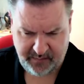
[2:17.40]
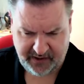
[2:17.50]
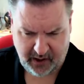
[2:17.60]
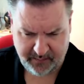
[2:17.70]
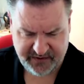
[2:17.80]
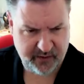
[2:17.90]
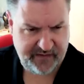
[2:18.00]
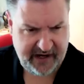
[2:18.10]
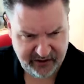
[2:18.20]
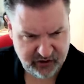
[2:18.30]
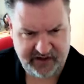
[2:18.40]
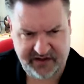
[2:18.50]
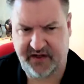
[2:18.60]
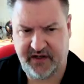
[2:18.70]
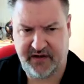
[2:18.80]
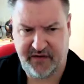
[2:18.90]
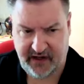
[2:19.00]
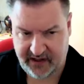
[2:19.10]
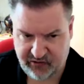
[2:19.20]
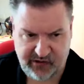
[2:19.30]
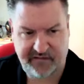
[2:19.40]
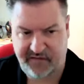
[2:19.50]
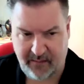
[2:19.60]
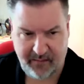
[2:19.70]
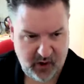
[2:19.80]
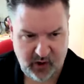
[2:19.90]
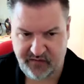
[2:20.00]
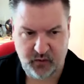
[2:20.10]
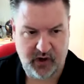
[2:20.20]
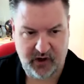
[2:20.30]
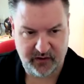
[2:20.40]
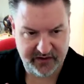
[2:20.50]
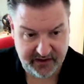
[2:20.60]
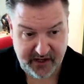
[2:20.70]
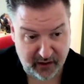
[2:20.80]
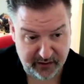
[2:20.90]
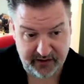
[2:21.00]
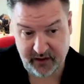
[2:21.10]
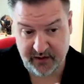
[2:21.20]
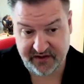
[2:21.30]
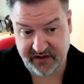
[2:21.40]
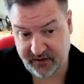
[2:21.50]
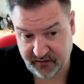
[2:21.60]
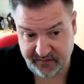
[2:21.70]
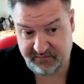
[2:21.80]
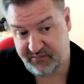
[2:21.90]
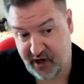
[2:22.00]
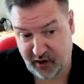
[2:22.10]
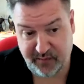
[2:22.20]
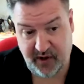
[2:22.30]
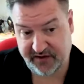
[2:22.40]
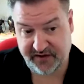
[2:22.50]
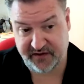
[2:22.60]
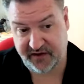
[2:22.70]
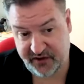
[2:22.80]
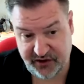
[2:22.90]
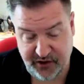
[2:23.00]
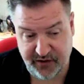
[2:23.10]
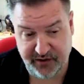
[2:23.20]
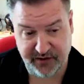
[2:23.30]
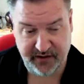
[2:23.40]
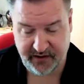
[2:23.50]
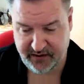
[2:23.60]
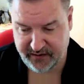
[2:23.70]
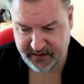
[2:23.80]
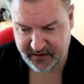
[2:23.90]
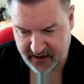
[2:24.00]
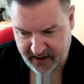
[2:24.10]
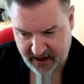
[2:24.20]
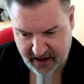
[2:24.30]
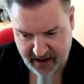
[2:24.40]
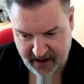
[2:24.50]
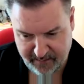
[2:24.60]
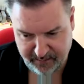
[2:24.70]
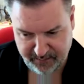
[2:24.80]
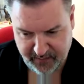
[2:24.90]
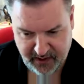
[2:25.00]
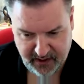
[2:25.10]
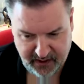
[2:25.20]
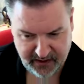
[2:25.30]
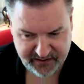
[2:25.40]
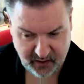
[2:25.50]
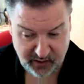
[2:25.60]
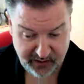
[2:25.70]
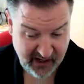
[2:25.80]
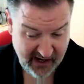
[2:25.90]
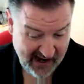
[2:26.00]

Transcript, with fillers: become sort of interested in the history of that part of the world as a young, you know, as a sort of young person, as a student, and um, and so on.